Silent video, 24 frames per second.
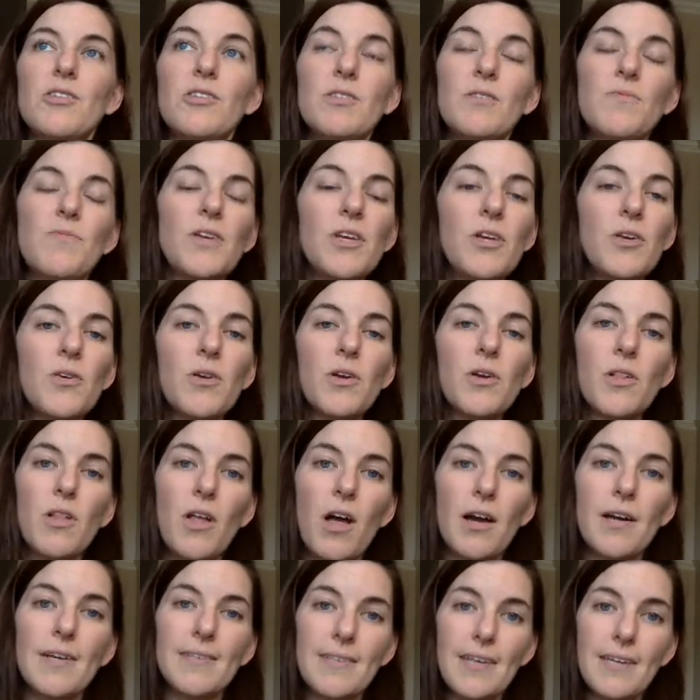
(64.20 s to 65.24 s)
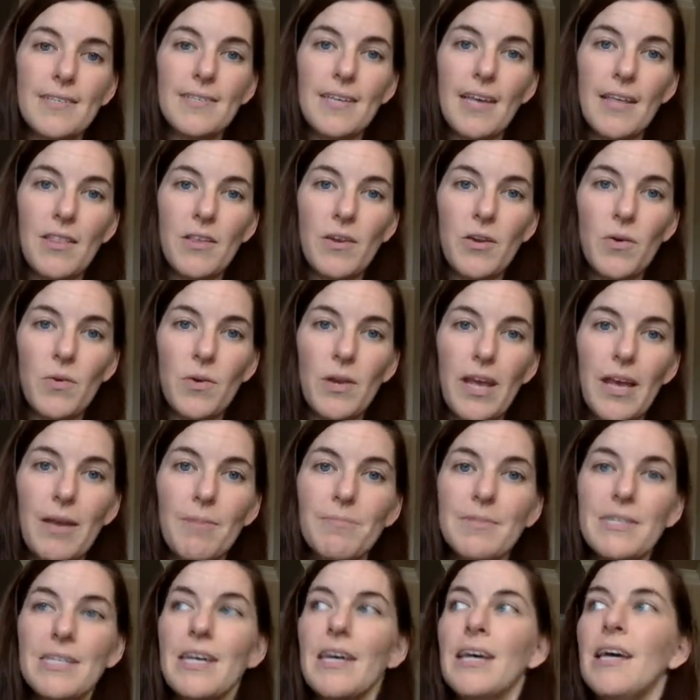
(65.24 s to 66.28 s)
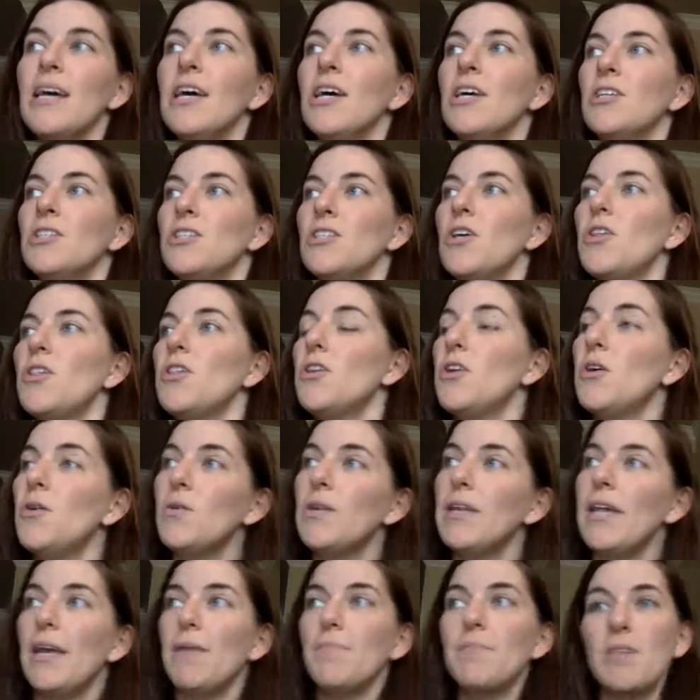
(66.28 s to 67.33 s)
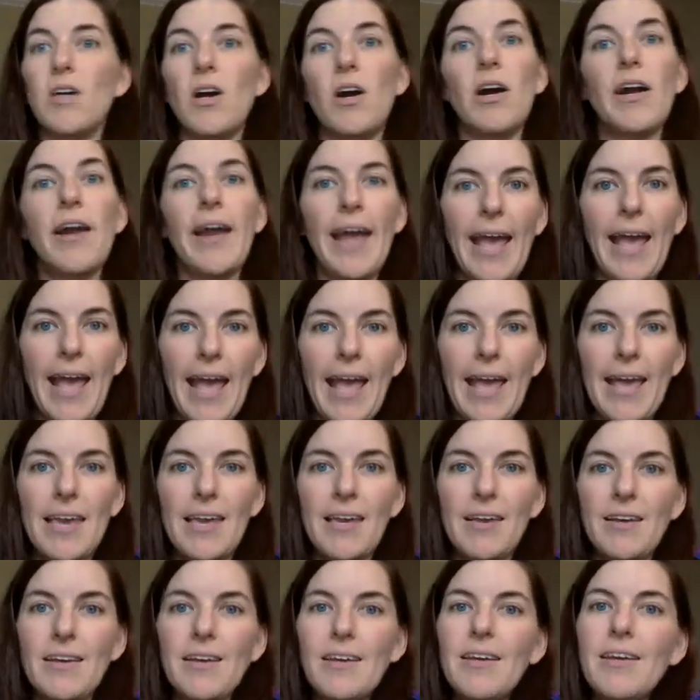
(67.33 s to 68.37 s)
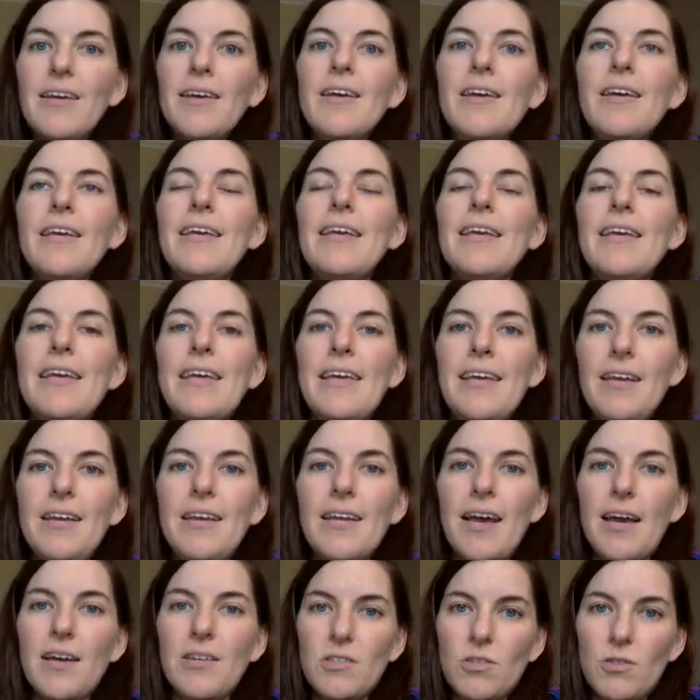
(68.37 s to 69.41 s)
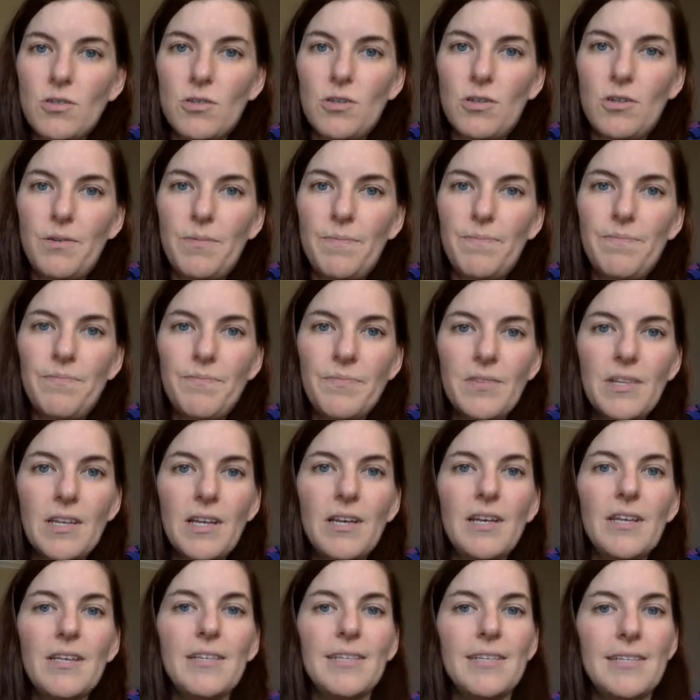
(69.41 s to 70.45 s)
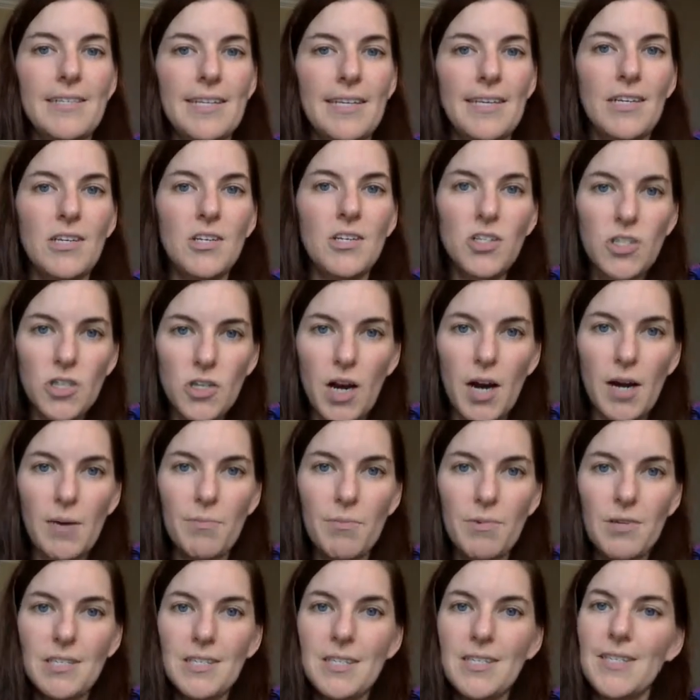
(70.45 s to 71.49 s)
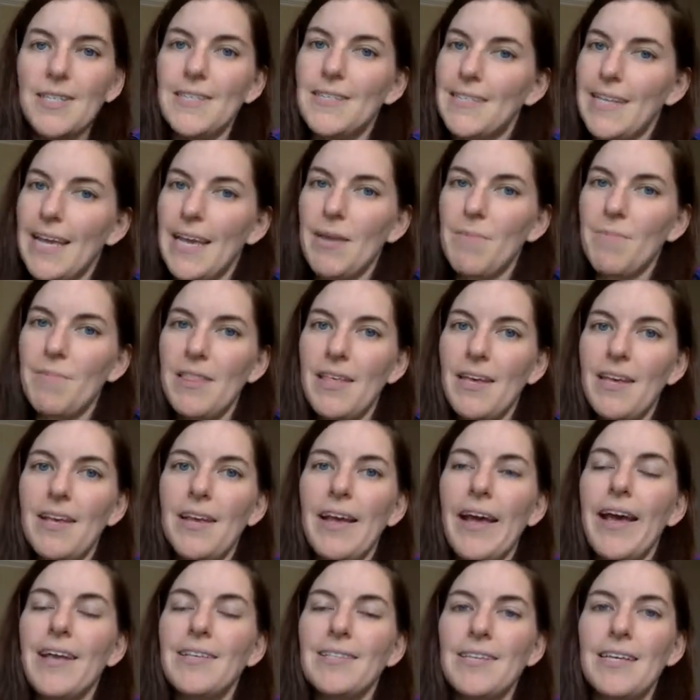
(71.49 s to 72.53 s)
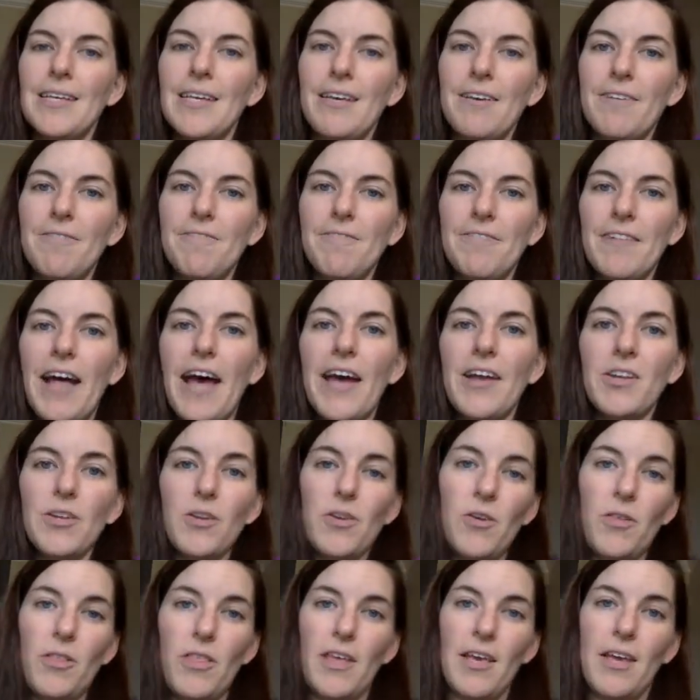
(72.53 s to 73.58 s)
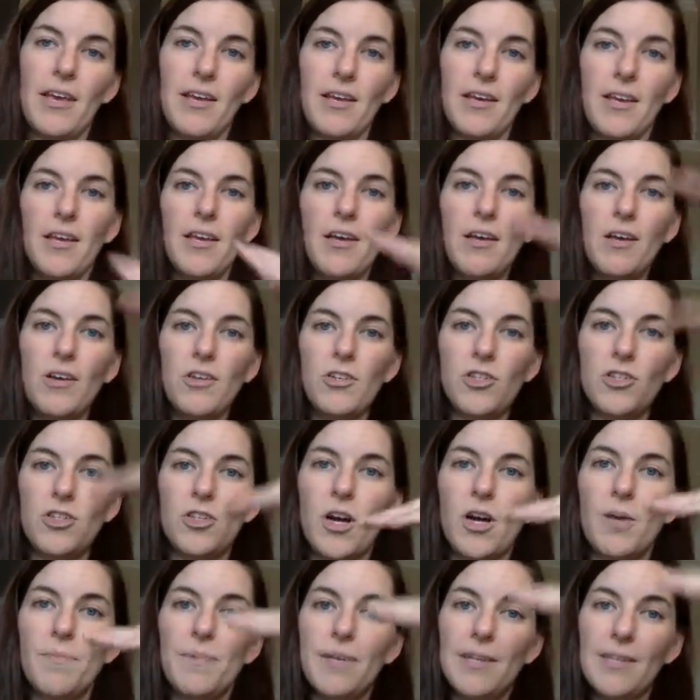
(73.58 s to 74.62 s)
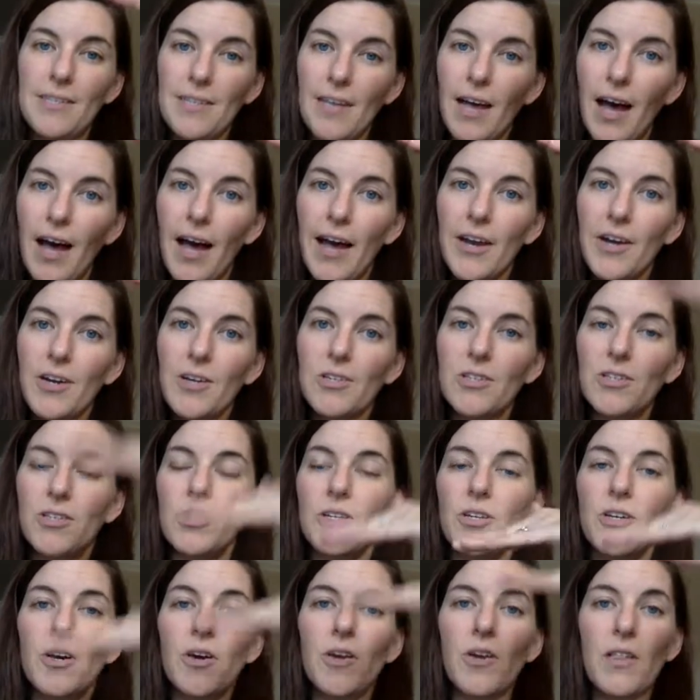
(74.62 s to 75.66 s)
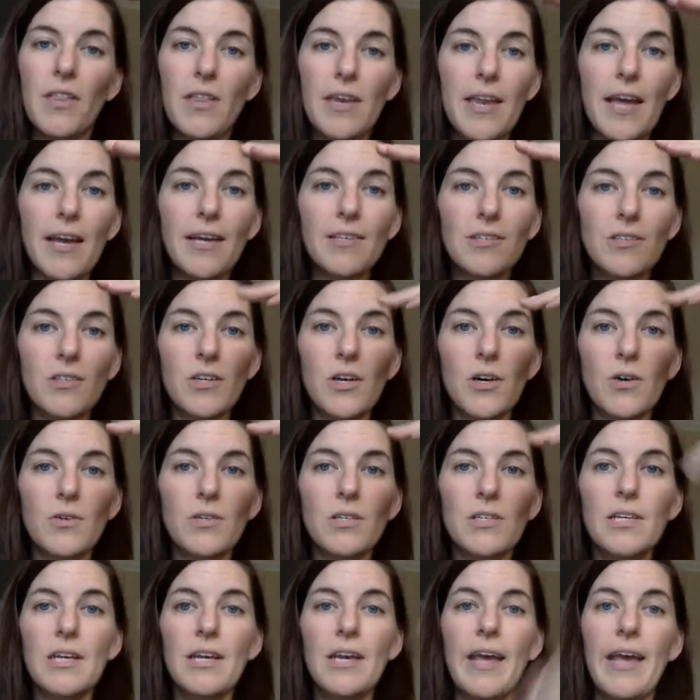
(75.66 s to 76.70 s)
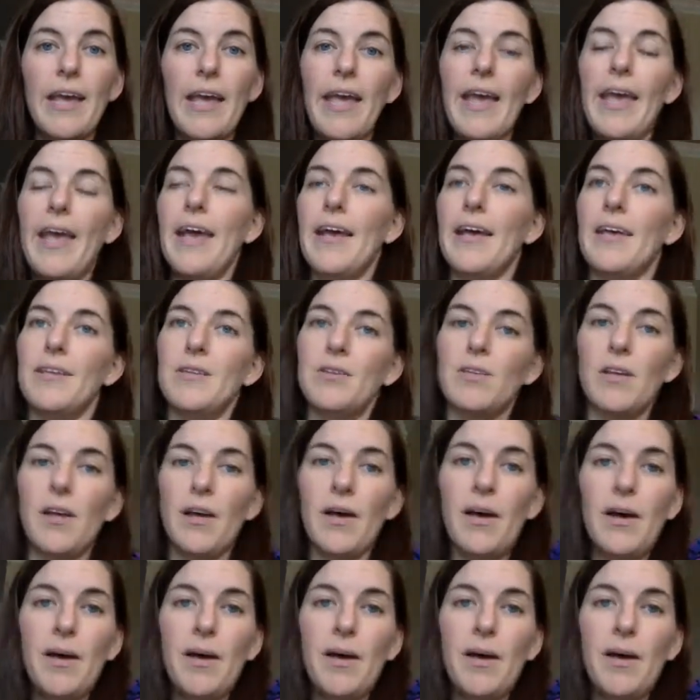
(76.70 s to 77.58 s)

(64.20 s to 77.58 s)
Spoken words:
just finger along as I say the note names. So the note names are A, E natural, D sharp, which is the same thing as E flat. You think sharp is higher, so you go to the next note and